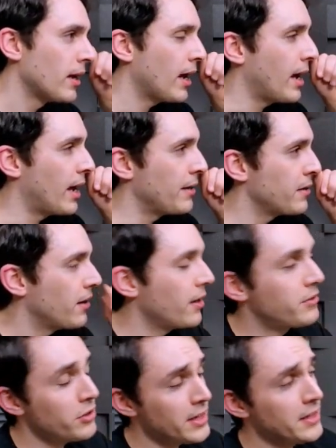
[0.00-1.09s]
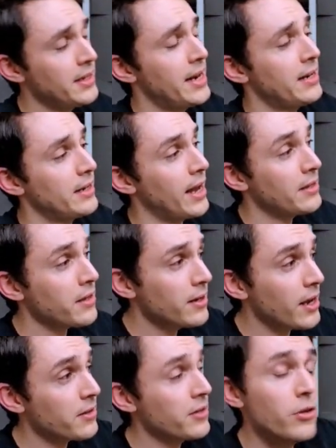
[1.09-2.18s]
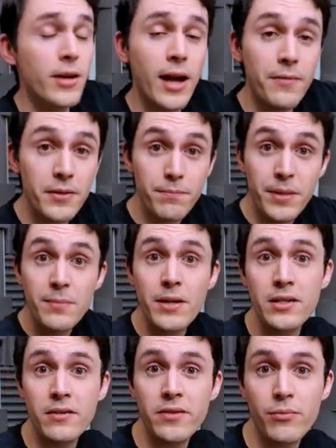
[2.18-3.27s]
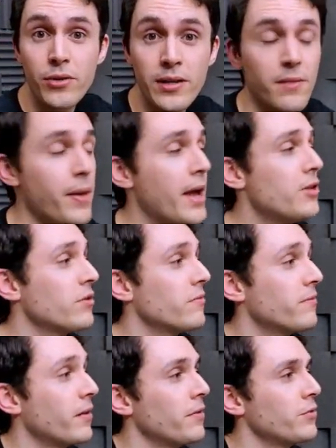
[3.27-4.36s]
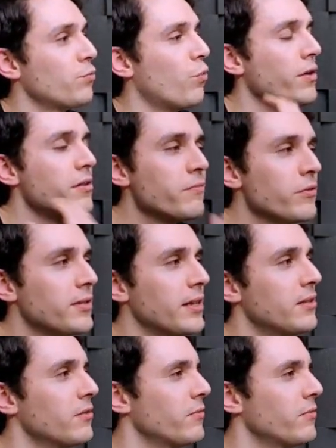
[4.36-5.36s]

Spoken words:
And just incidentally, as I took out this big piece of debris, the patient felt this wonderful sense